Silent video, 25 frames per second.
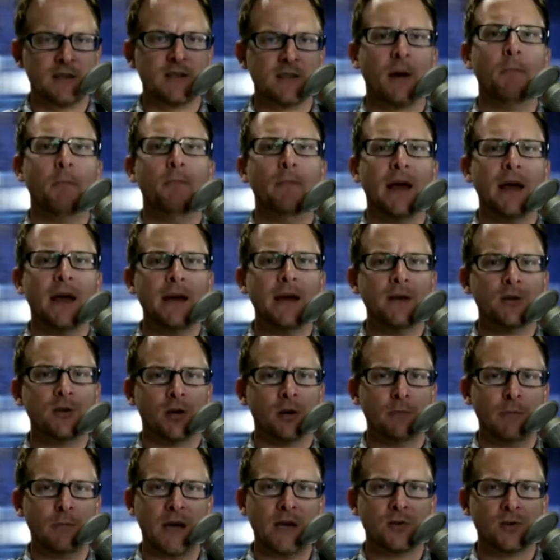is a
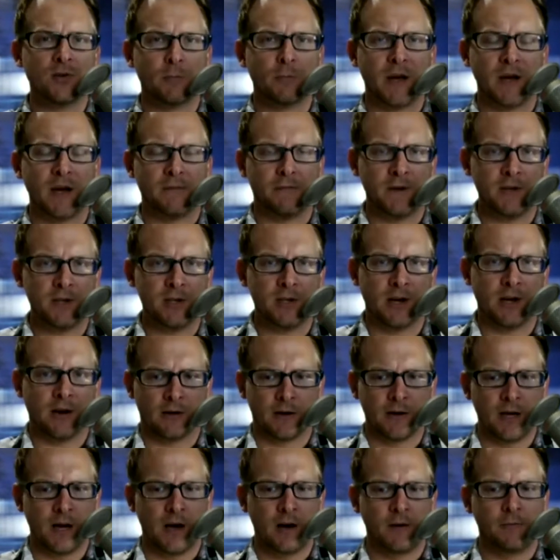major, major
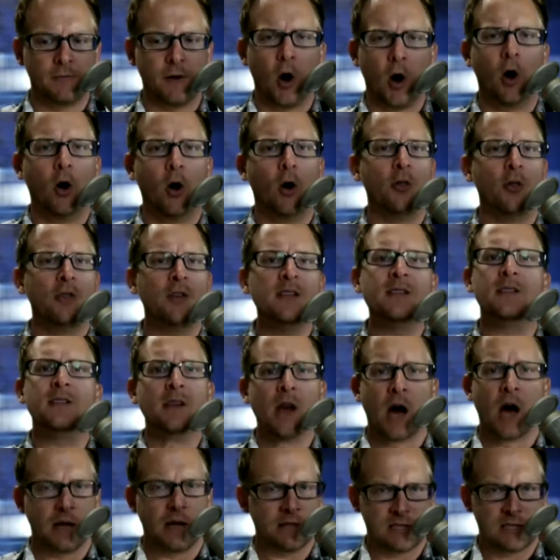beneficiary of all these
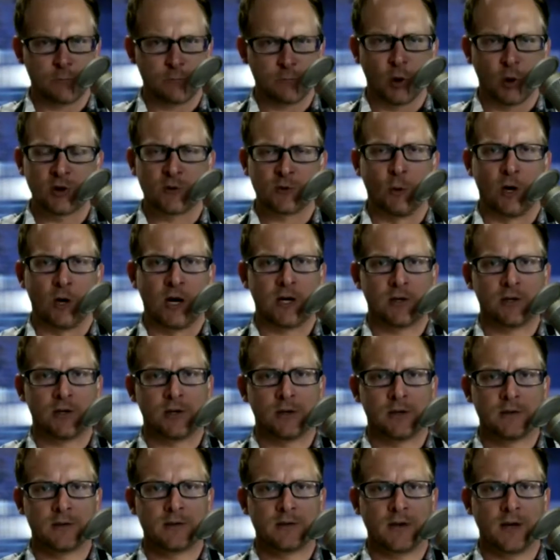non-sports
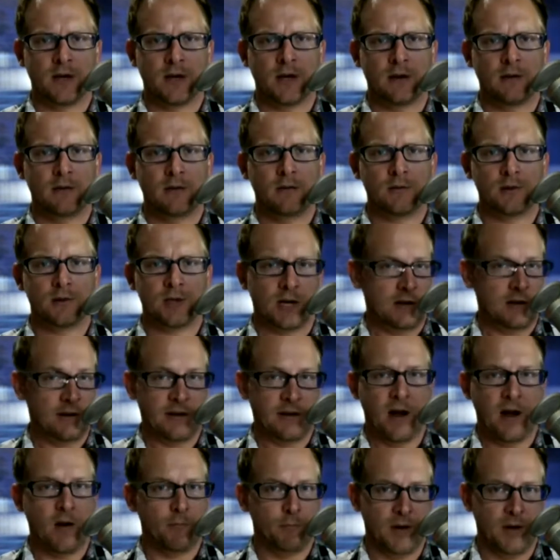watchers uh,
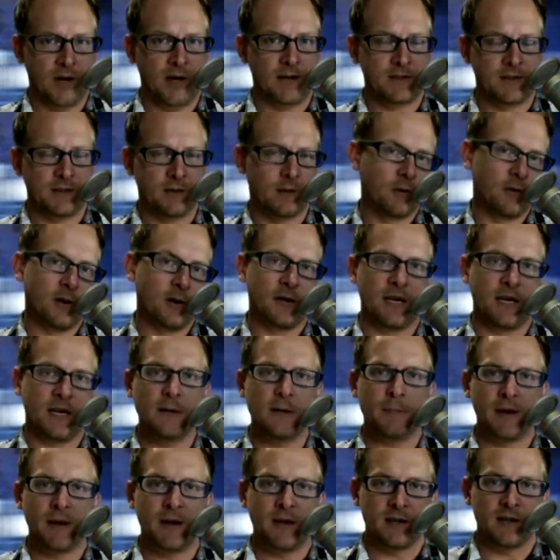shelling out bucks in order to
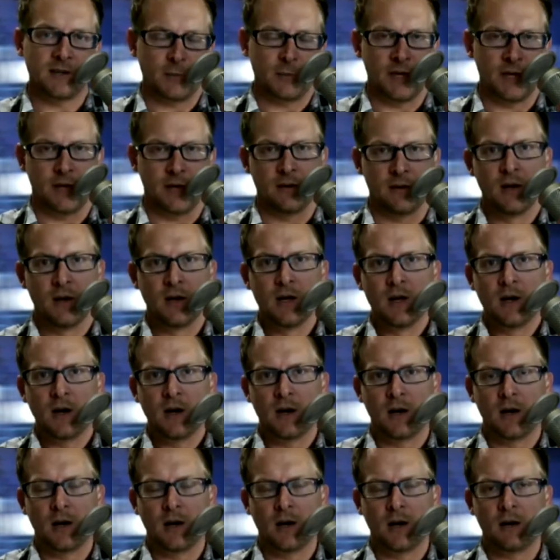keep ESPN
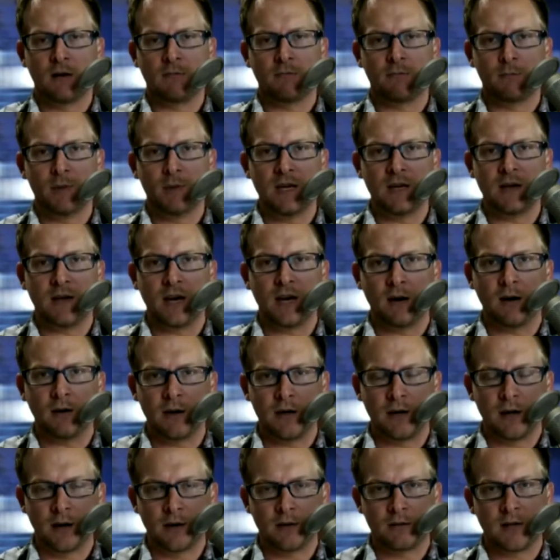uh, being
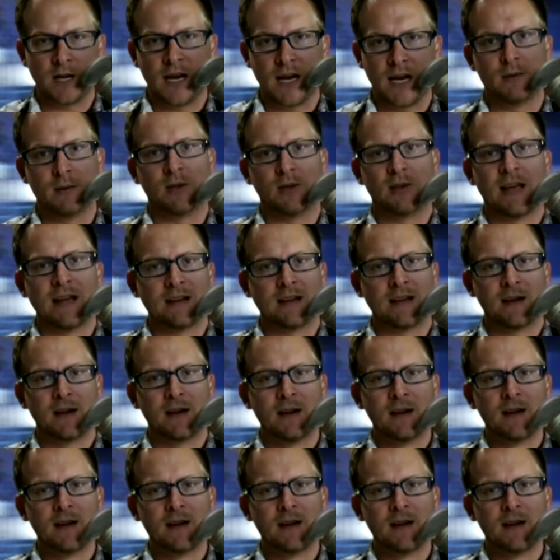carried on cable. Like